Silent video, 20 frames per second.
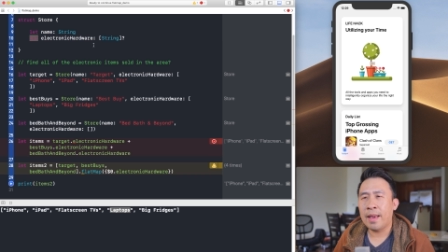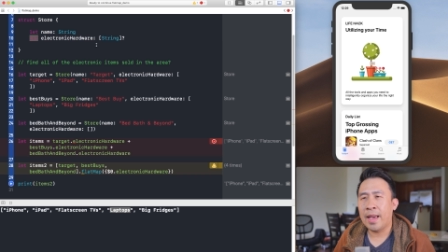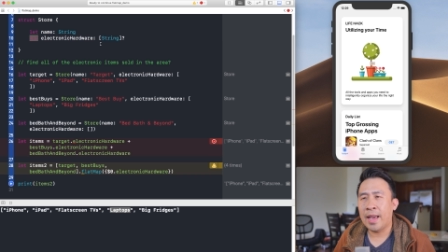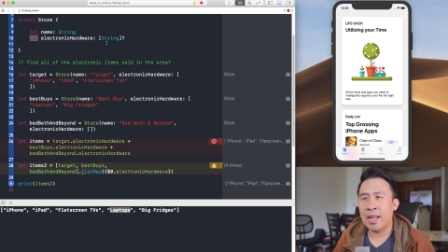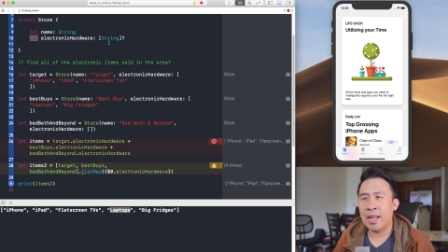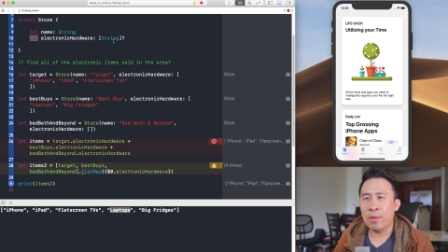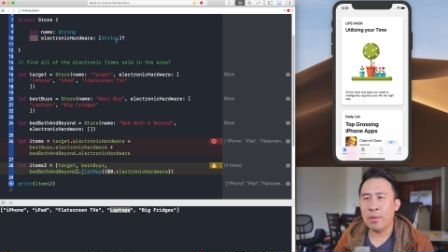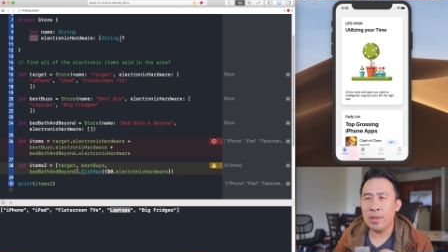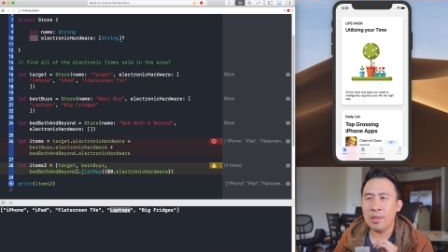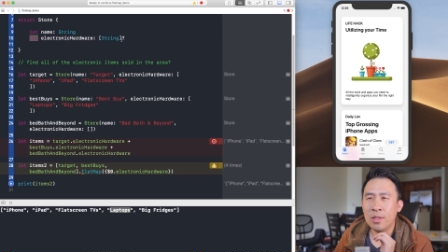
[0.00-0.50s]

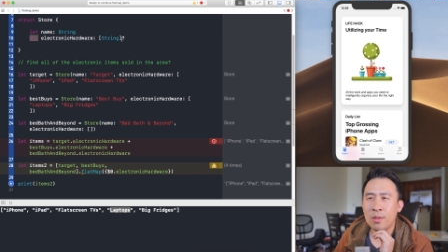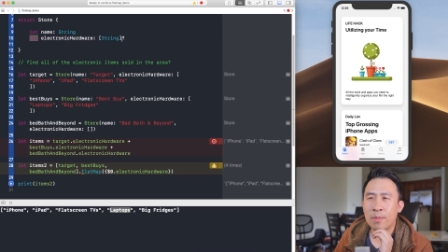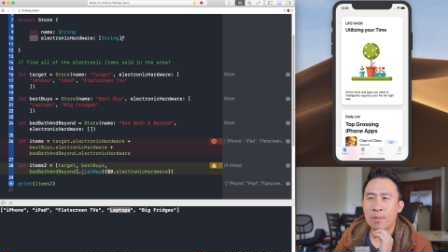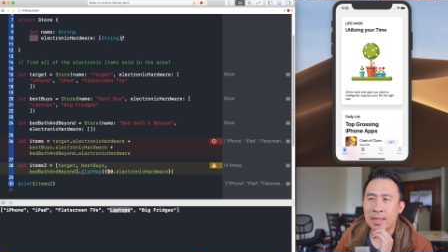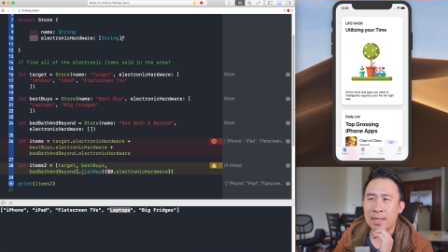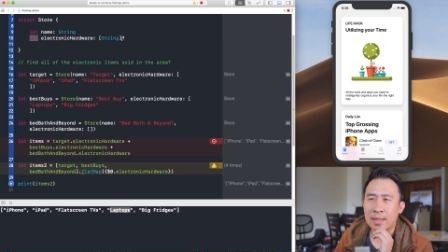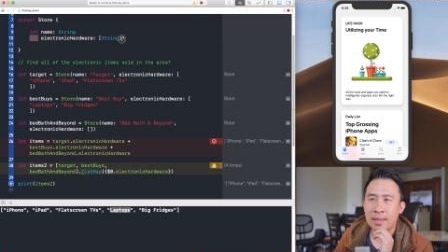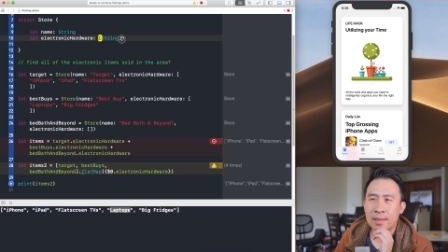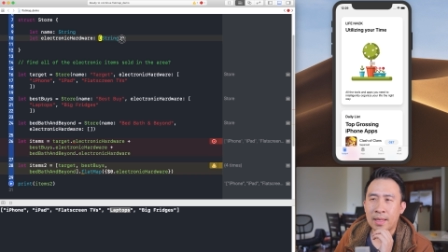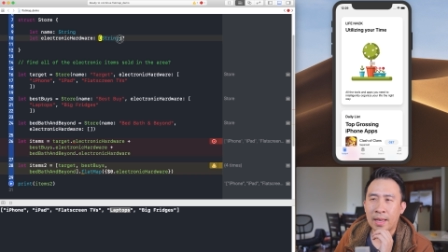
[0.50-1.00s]
And once you
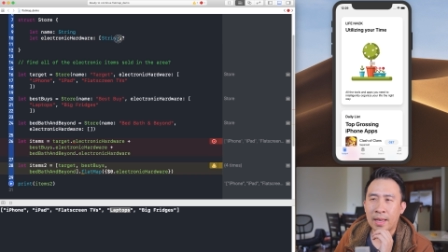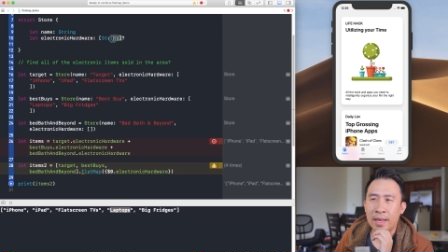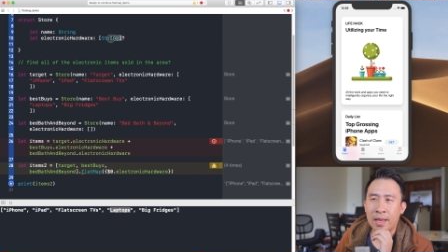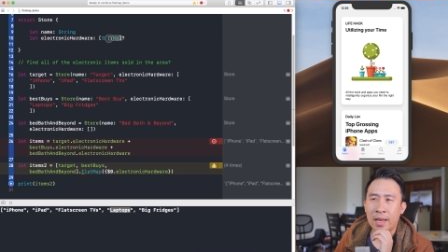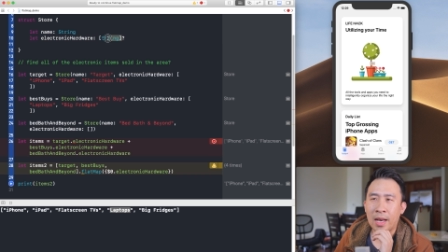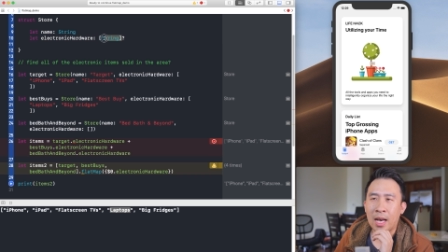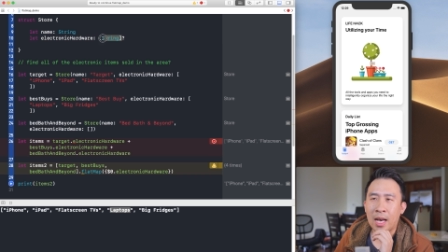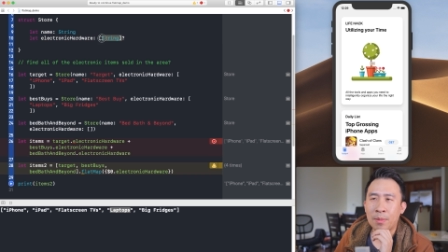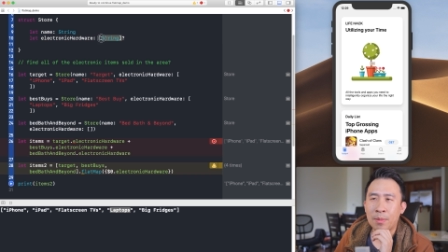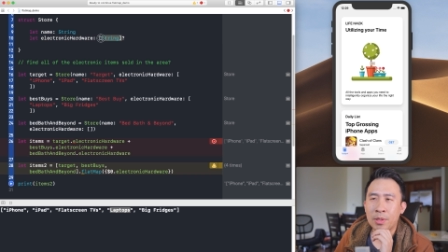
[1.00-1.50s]
make this guy
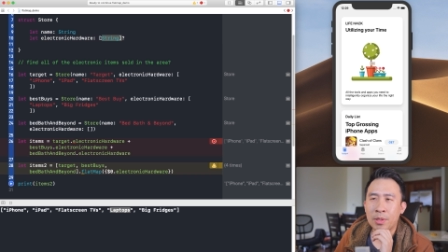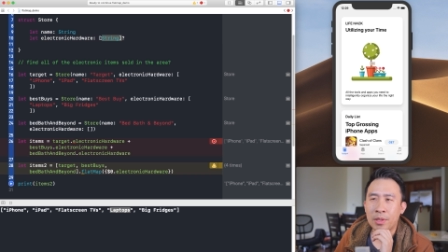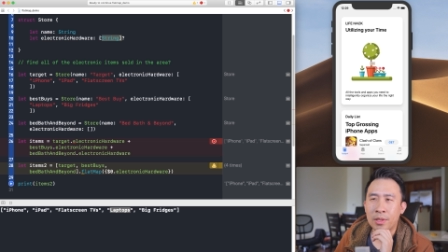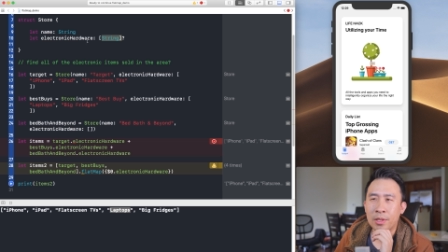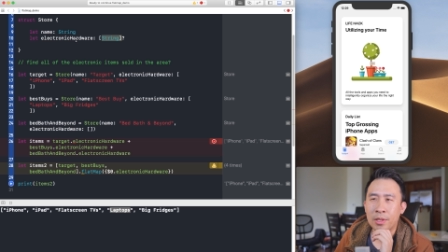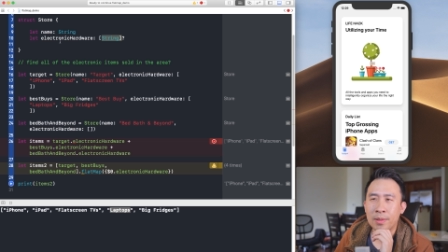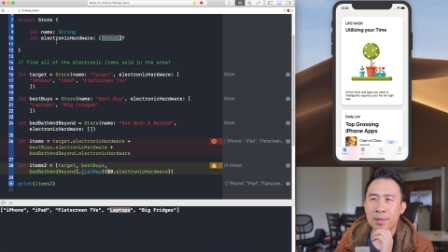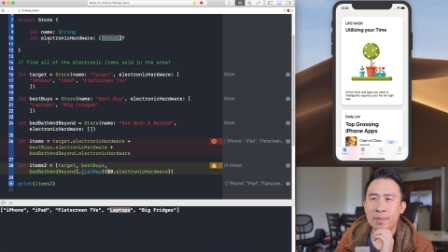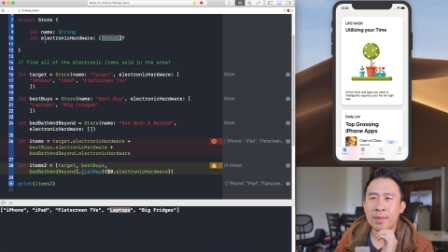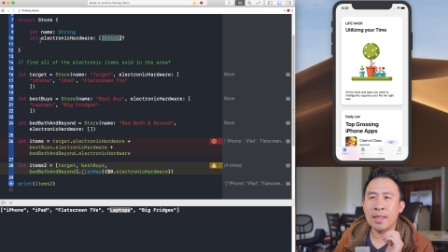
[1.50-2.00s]

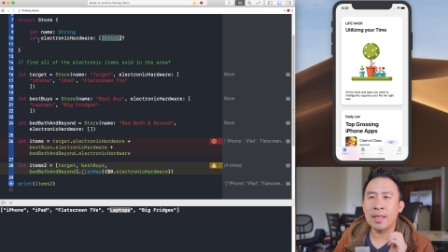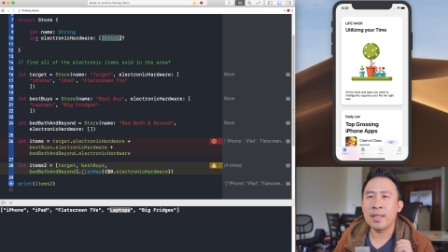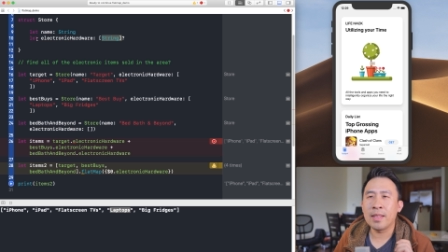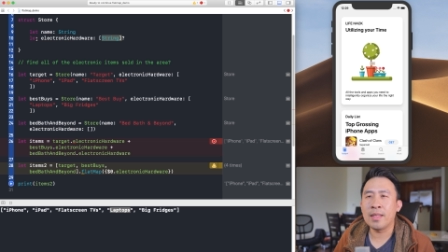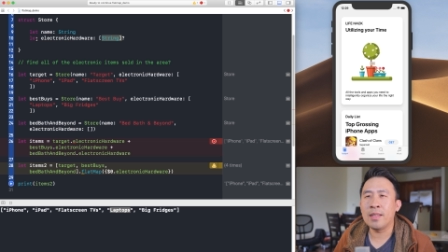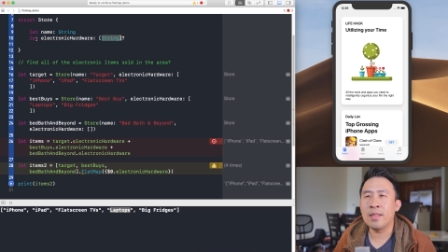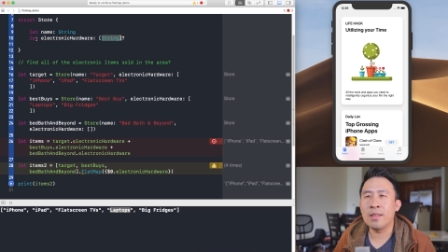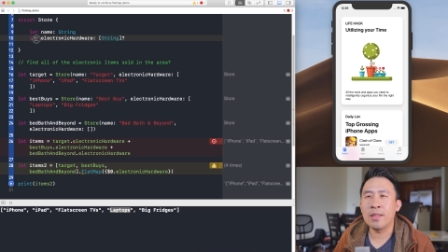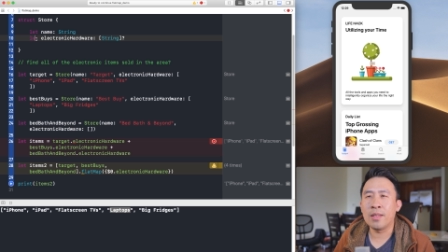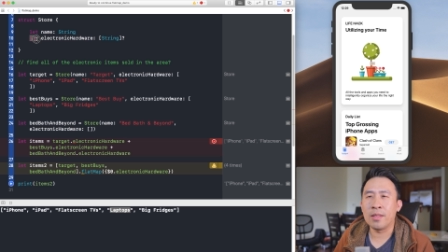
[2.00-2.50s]
optional,
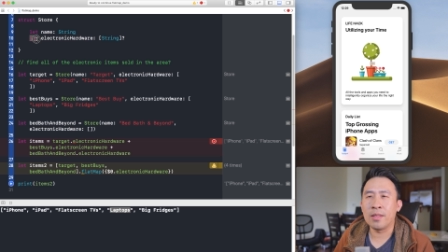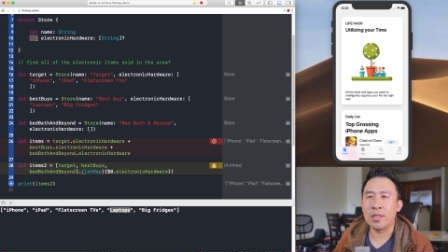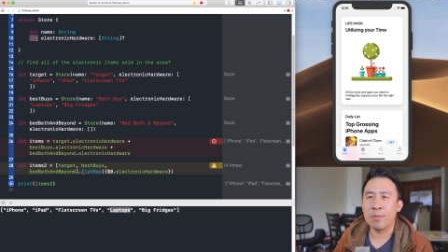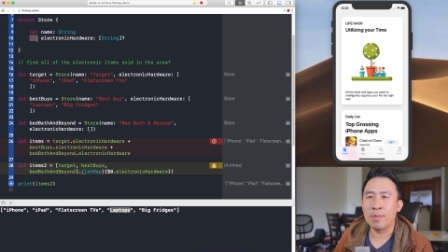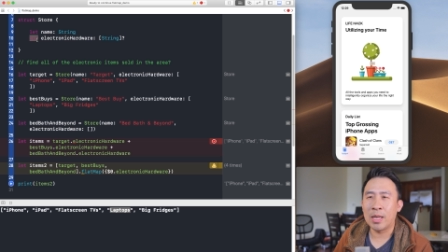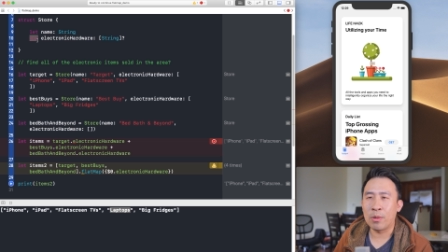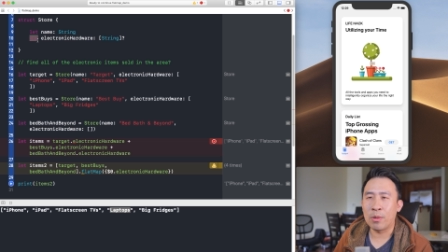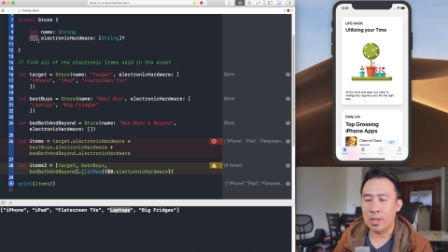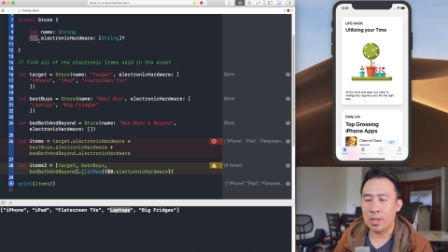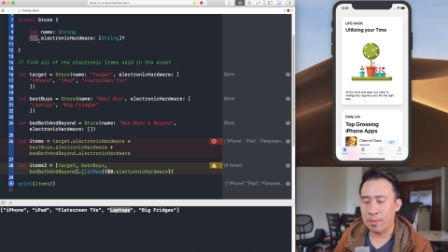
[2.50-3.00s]
you know, you
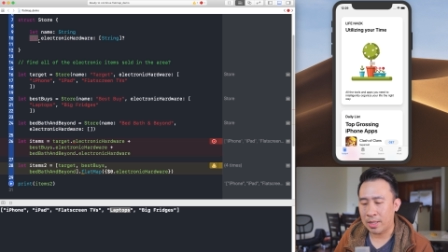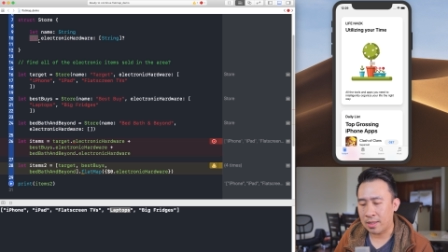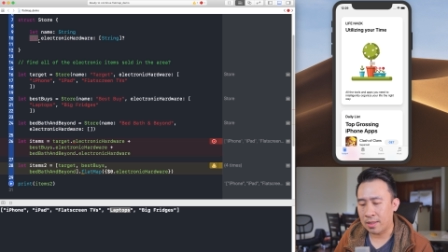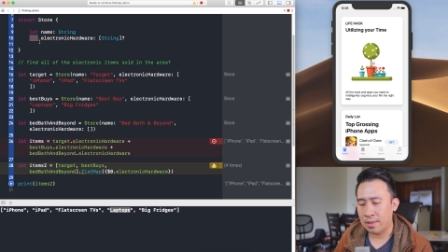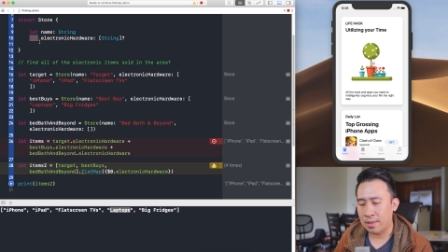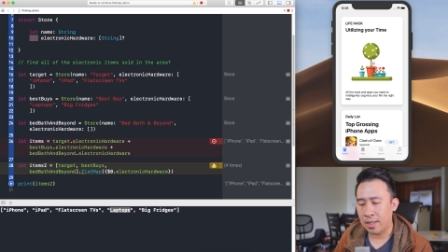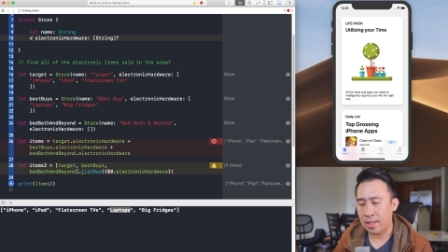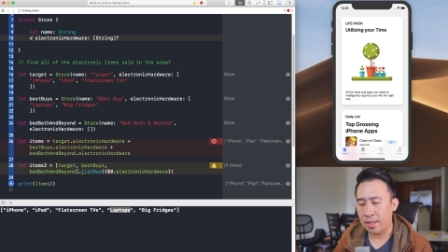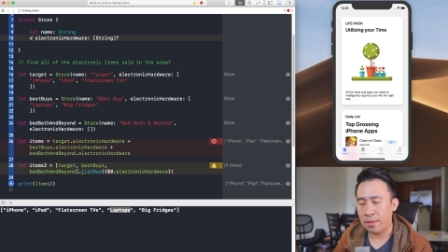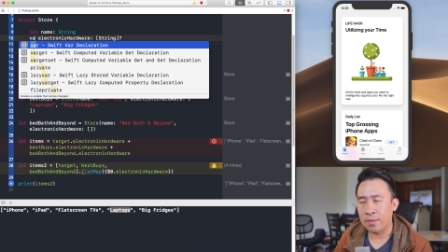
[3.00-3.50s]
might want to make
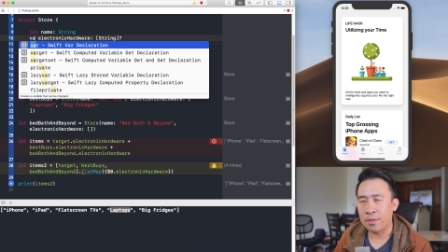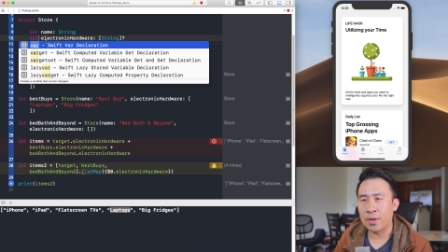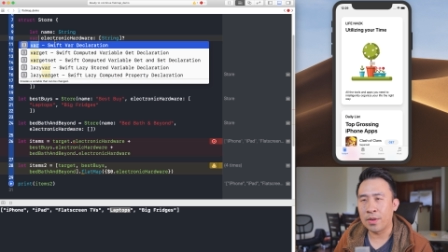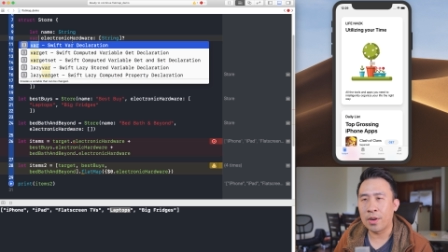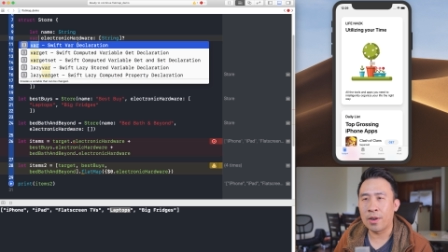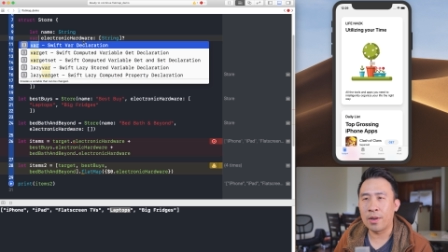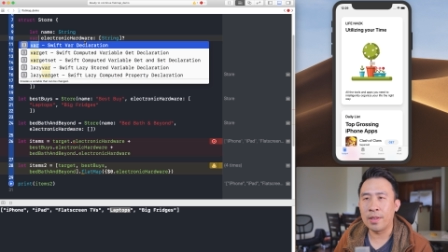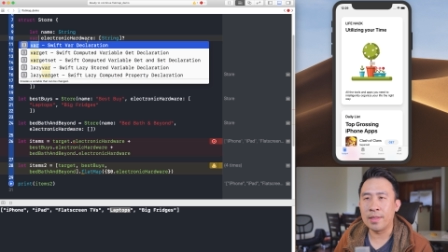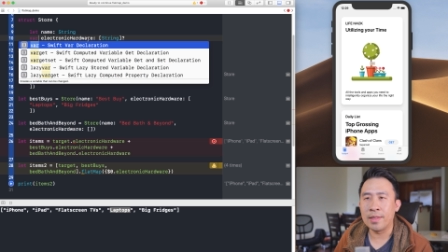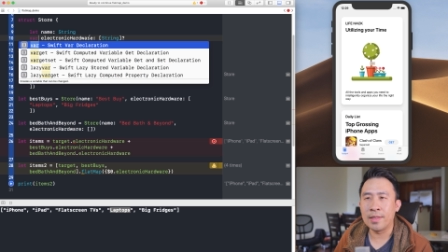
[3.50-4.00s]
this a
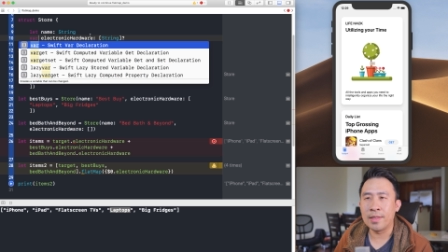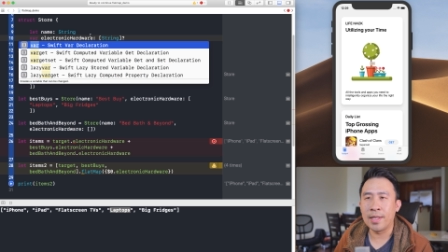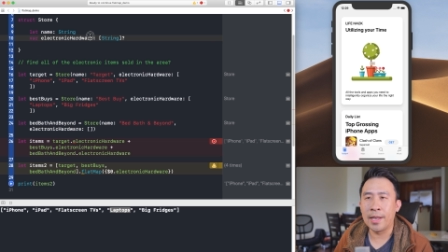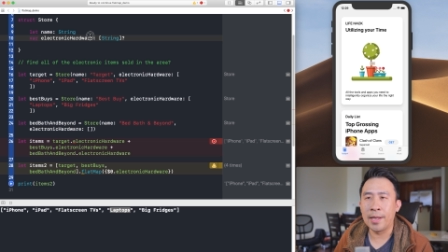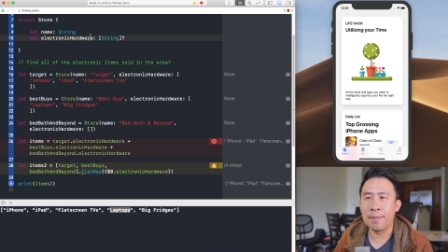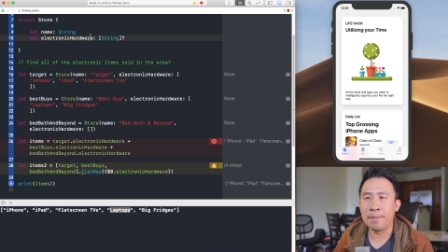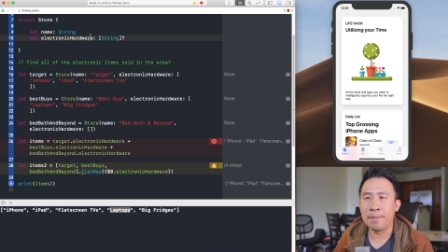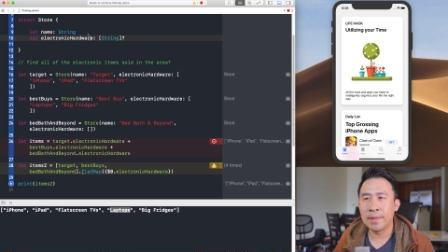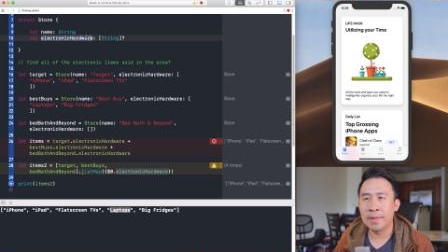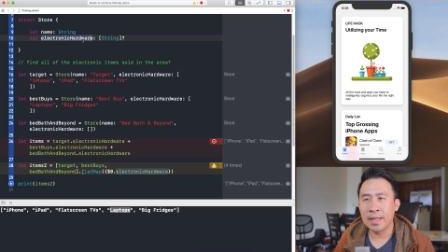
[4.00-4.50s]
var
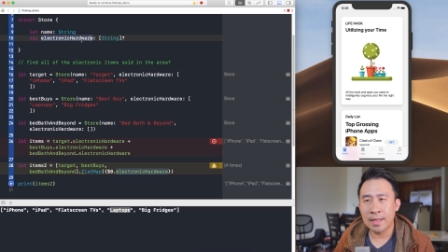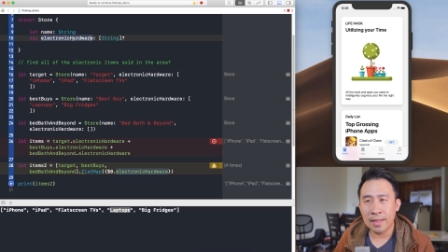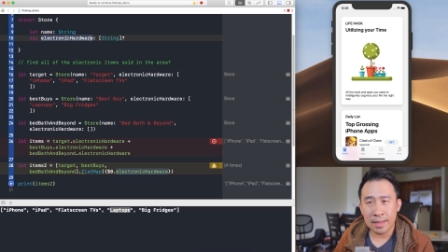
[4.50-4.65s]
instead.